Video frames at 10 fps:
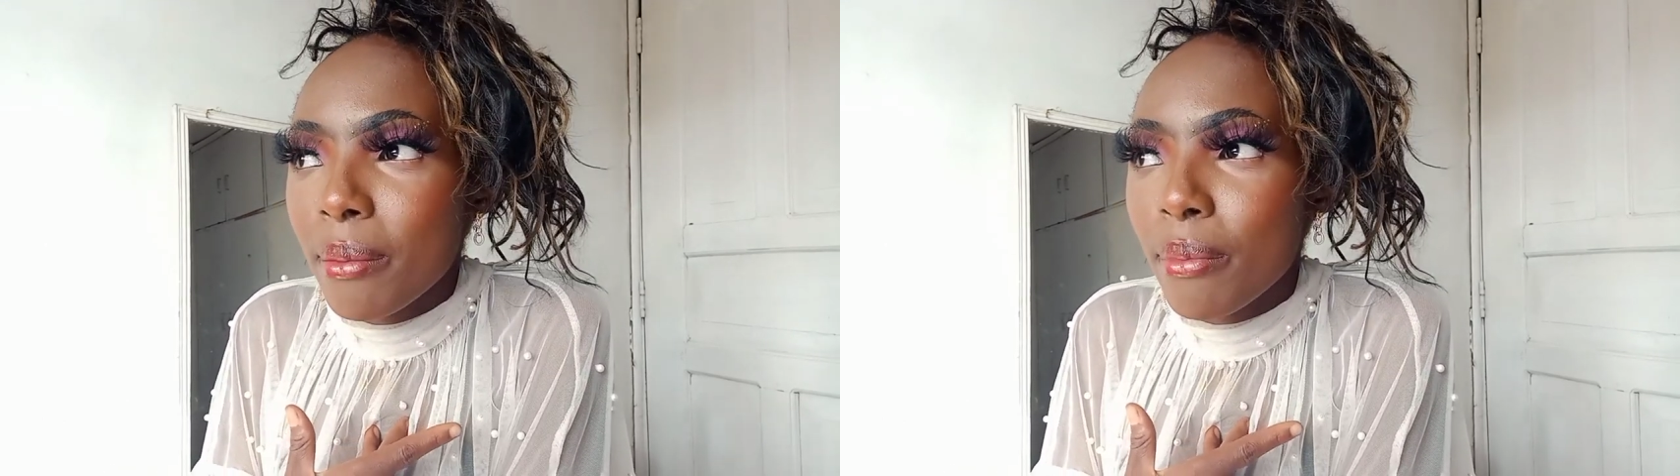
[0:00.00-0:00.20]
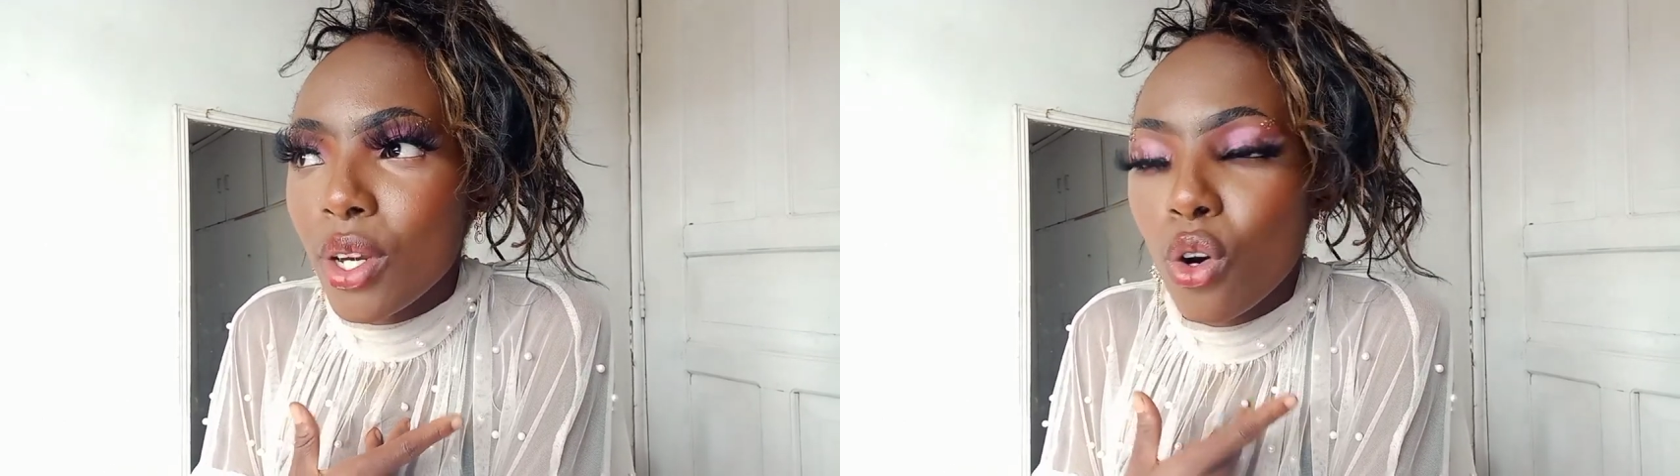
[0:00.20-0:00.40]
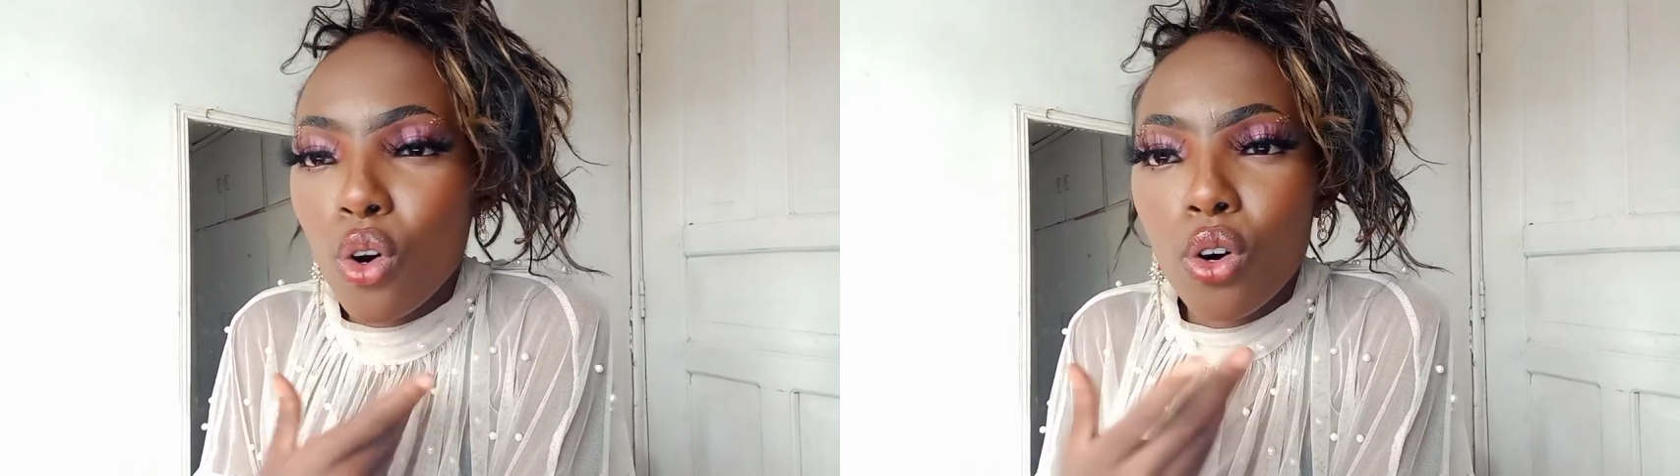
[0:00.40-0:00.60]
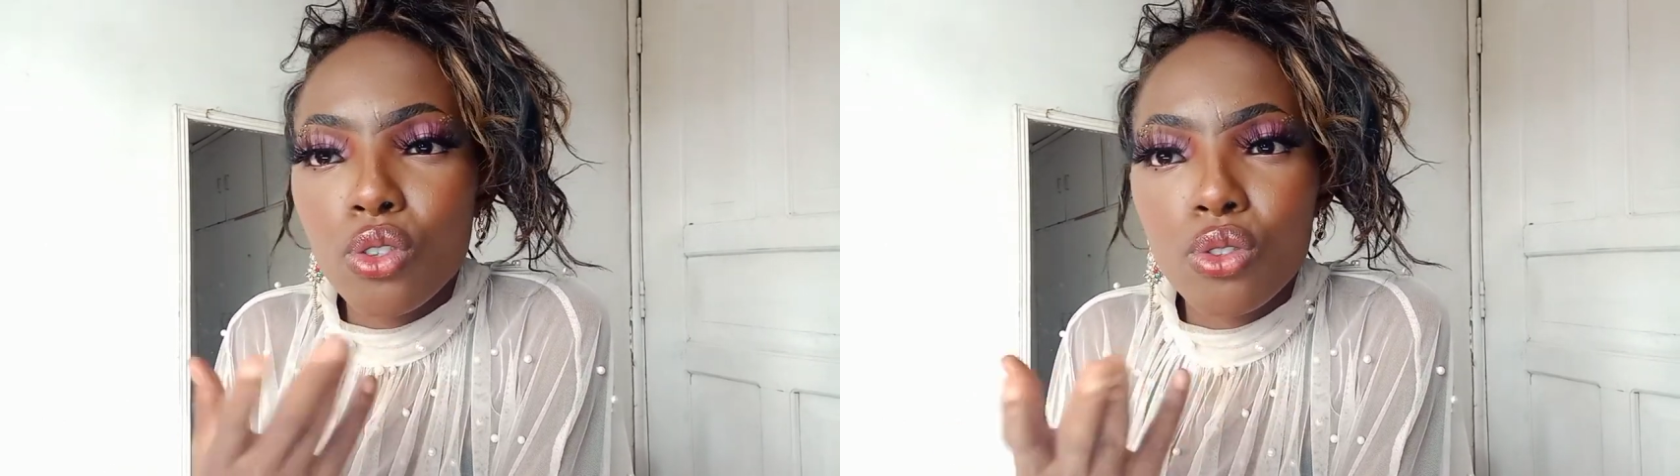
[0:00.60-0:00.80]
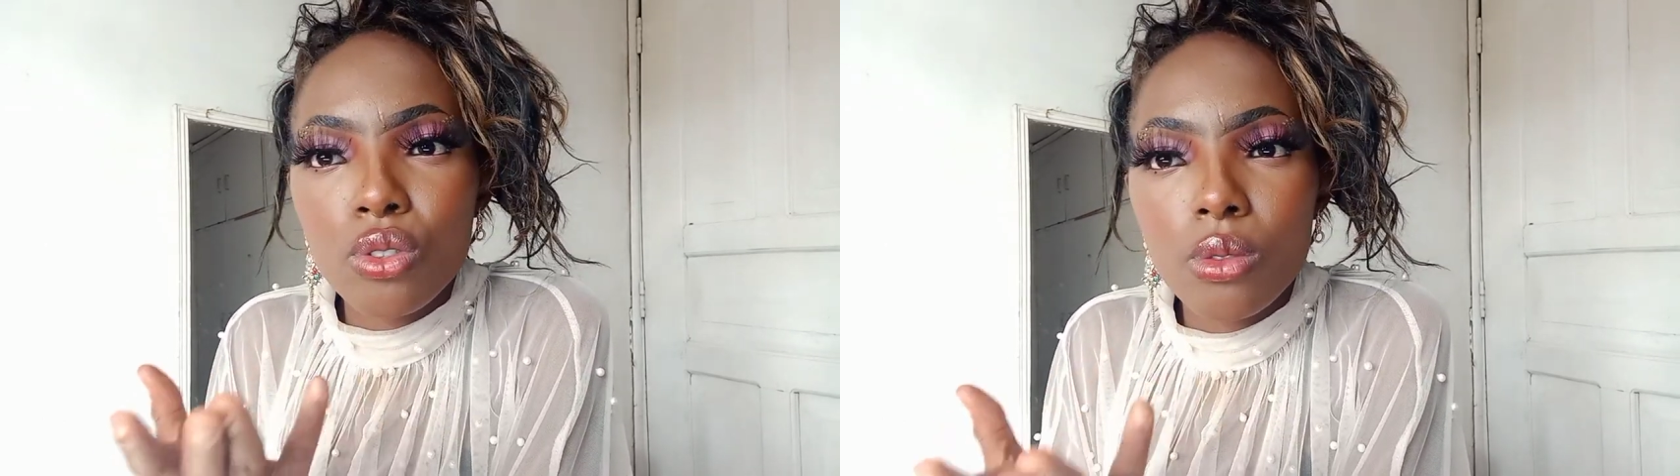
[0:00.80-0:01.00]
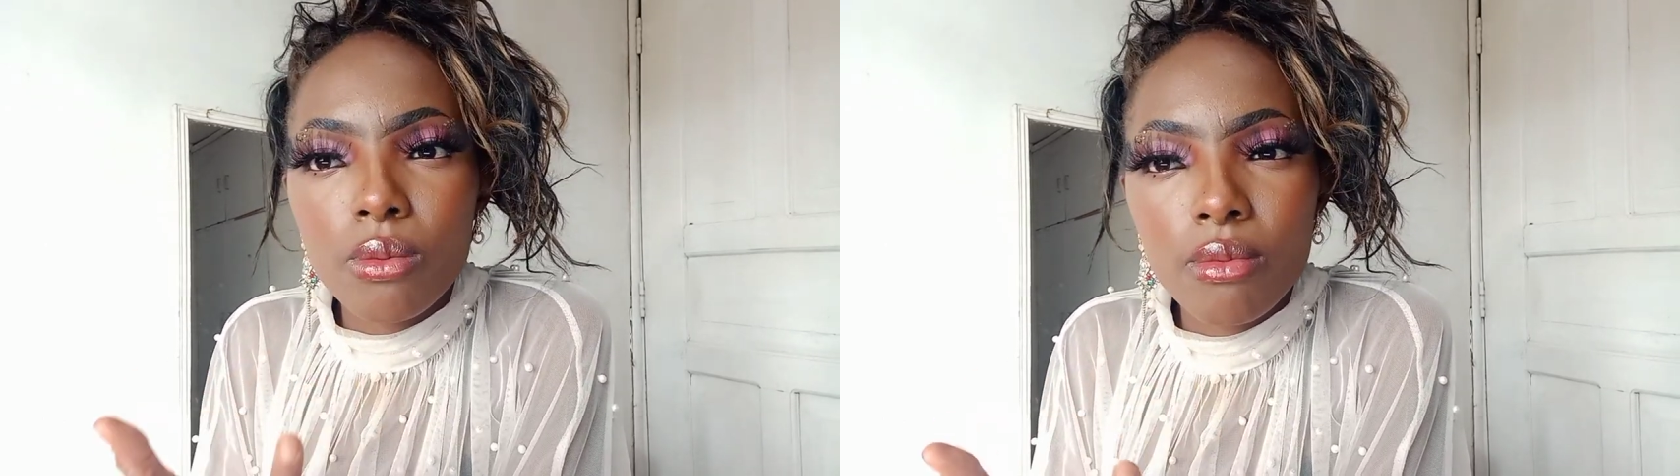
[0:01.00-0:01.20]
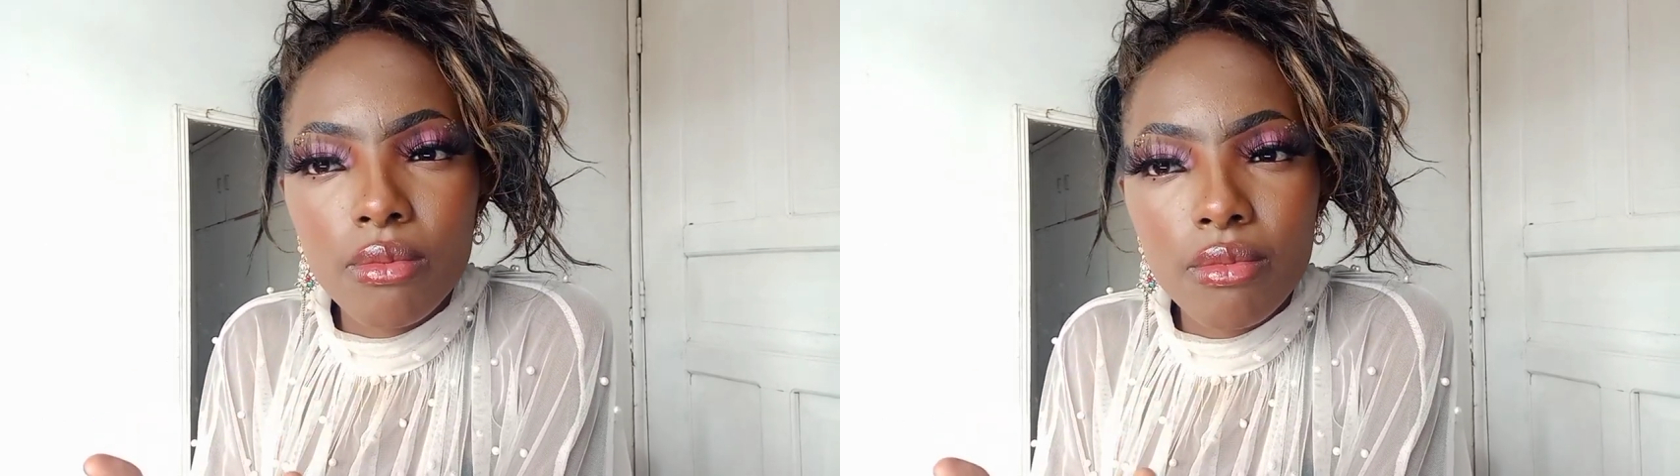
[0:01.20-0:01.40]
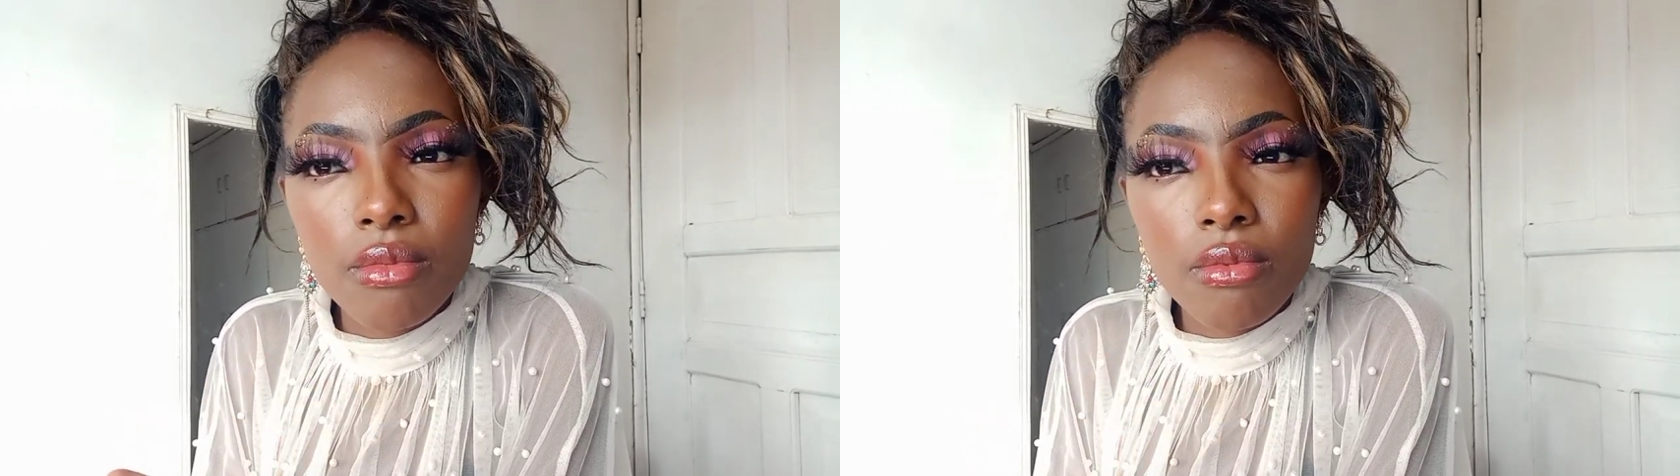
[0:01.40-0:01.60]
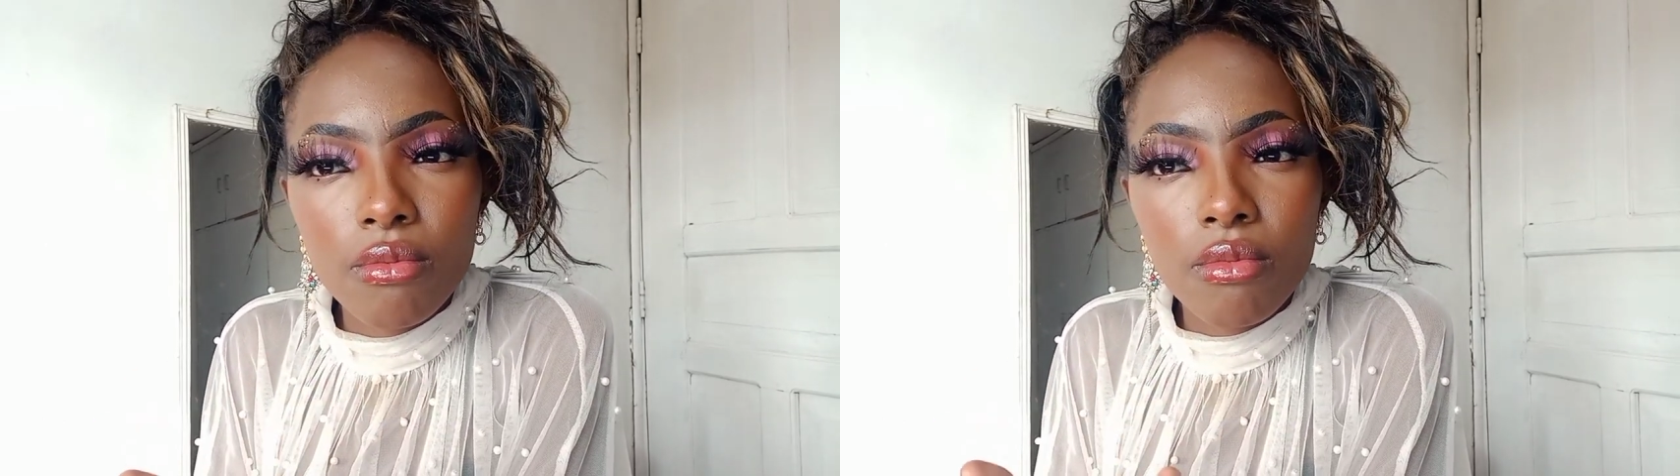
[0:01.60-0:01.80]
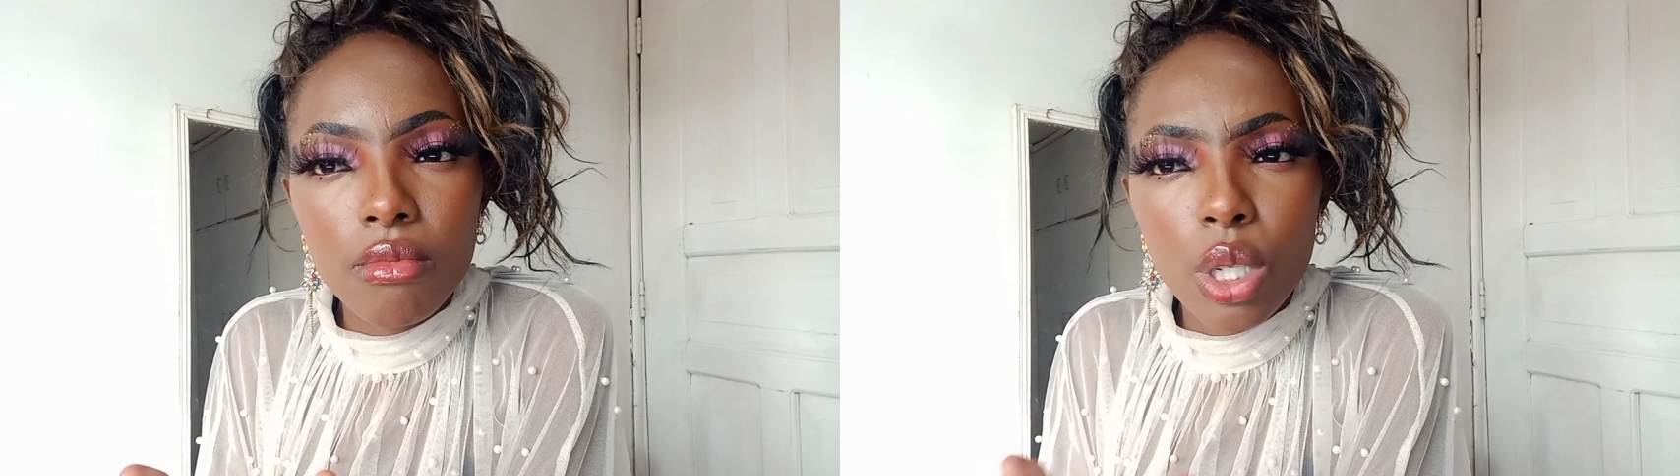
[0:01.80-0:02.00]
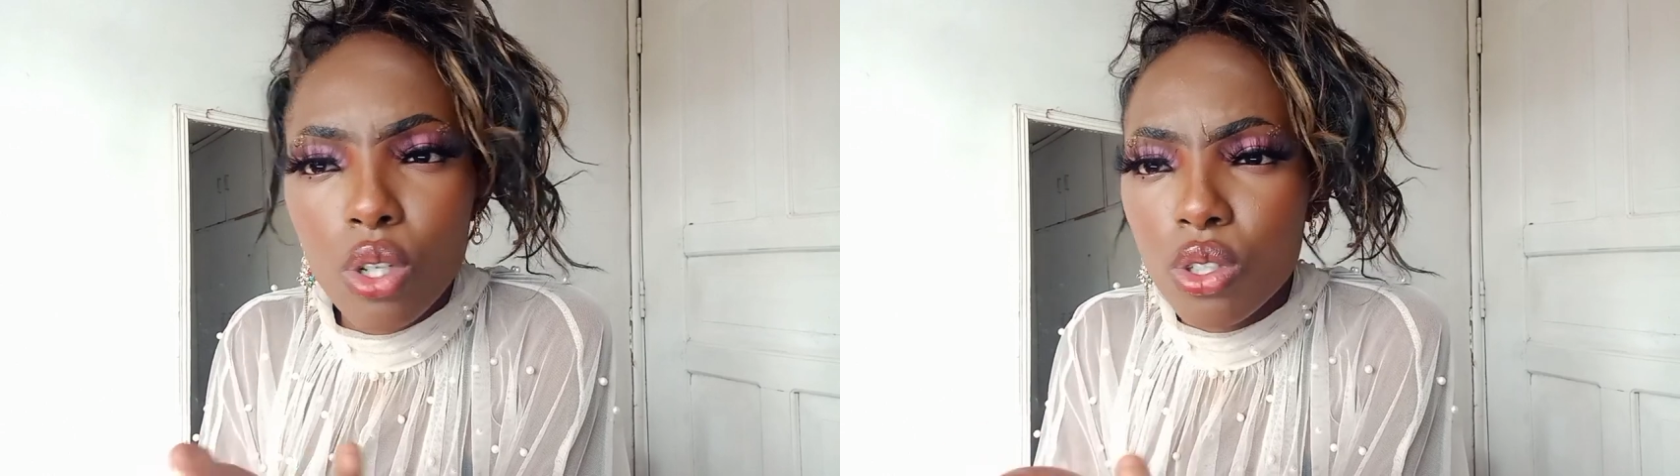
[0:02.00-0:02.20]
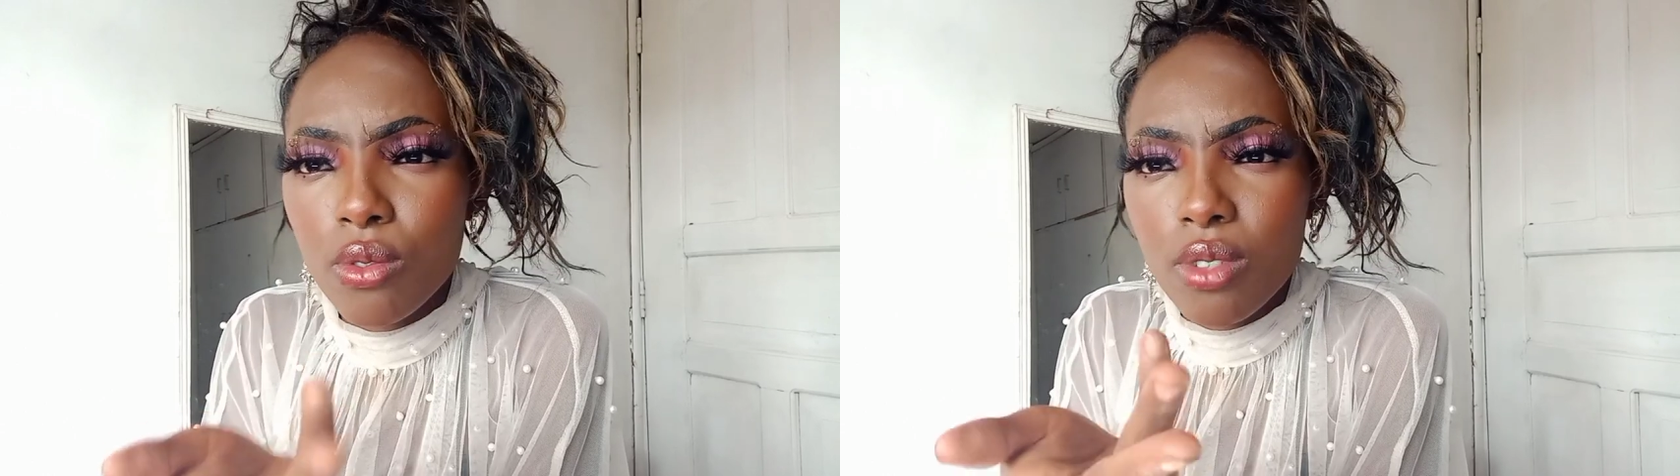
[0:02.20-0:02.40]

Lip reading: because of